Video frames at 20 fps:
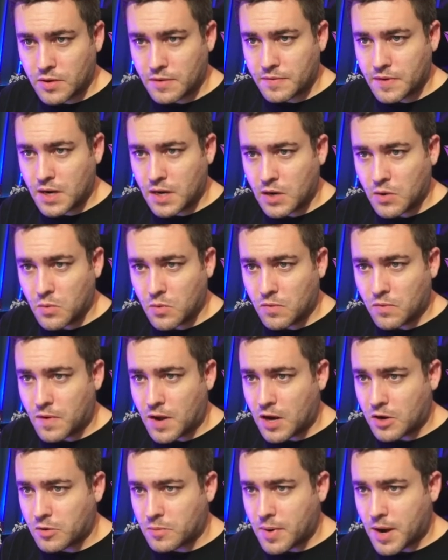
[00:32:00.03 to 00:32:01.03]
if not equal,
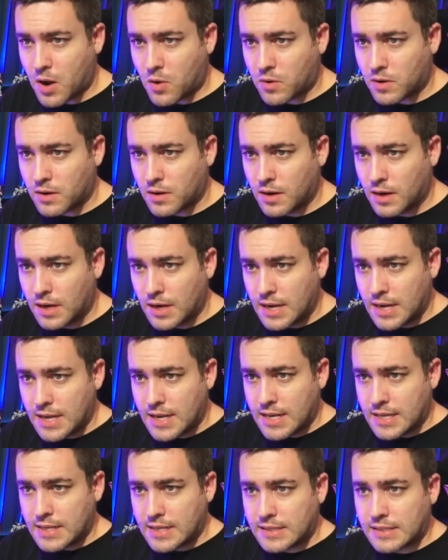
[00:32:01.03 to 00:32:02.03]
firepower.
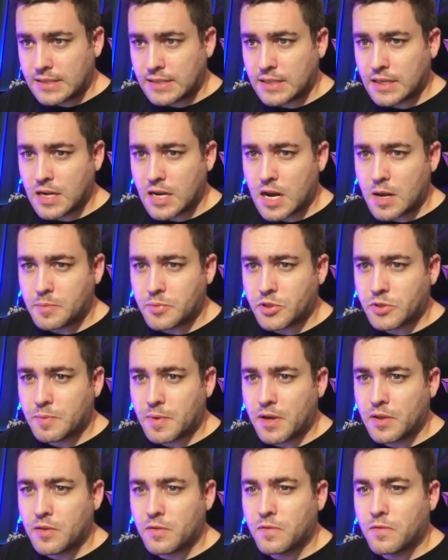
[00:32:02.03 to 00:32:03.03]
This is accomplished
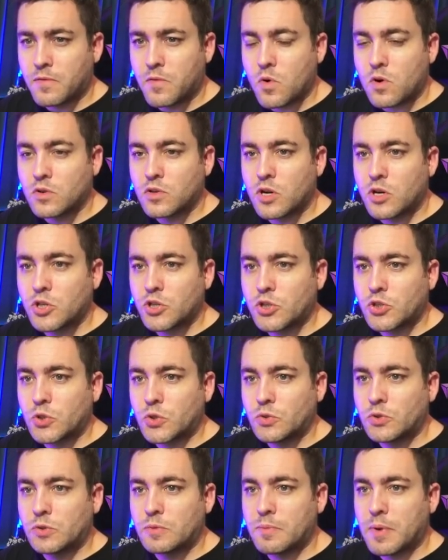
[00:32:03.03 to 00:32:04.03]
by the four large
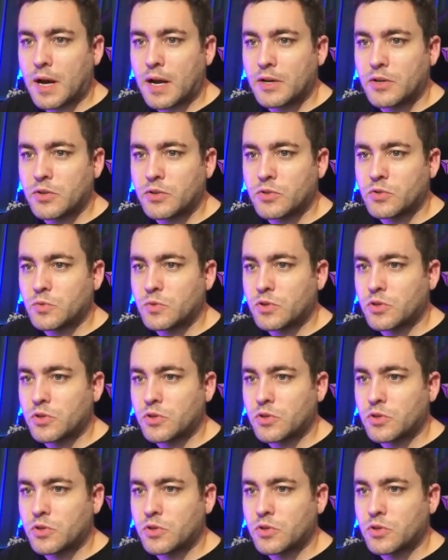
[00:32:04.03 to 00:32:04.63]
shoulder binders,